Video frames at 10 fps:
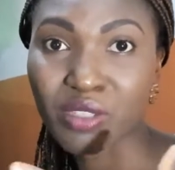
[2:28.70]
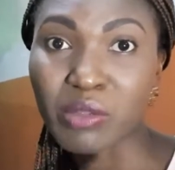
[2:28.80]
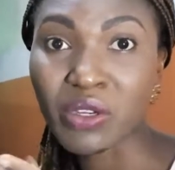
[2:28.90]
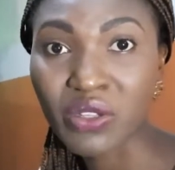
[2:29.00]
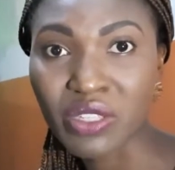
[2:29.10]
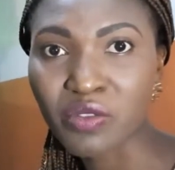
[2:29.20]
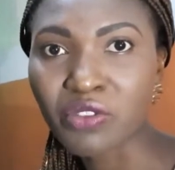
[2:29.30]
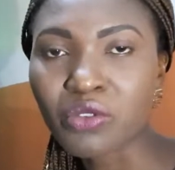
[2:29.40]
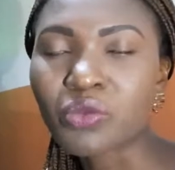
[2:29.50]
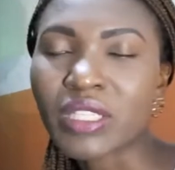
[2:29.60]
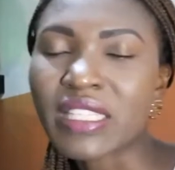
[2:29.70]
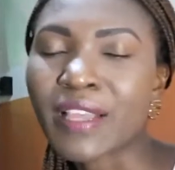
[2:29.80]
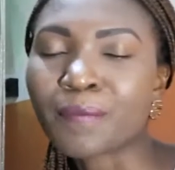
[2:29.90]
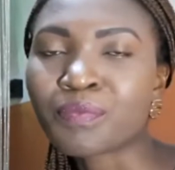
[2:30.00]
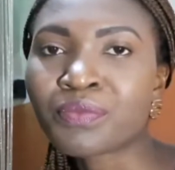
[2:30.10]
because it's filled with
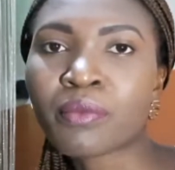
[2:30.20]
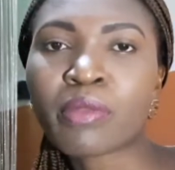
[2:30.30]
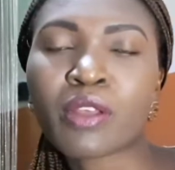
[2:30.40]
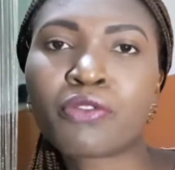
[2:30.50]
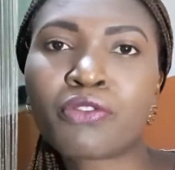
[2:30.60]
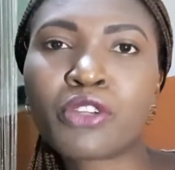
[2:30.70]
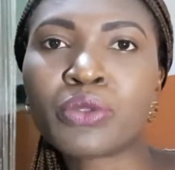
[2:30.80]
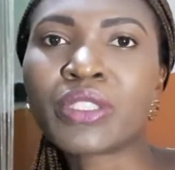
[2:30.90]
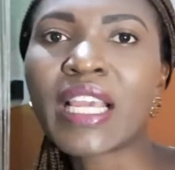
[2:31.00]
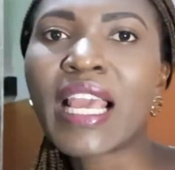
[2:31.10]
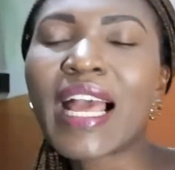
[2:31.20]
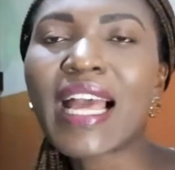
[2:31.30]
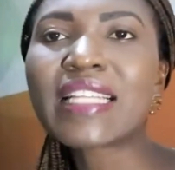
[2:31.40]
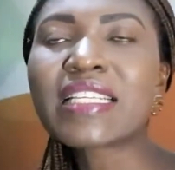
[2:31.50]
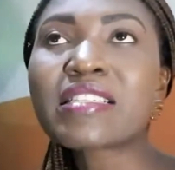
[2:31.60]
fluid.
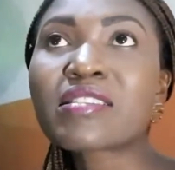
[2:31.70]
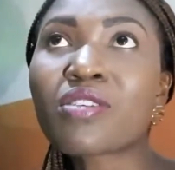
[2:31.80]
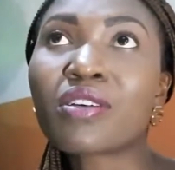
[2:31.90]
And this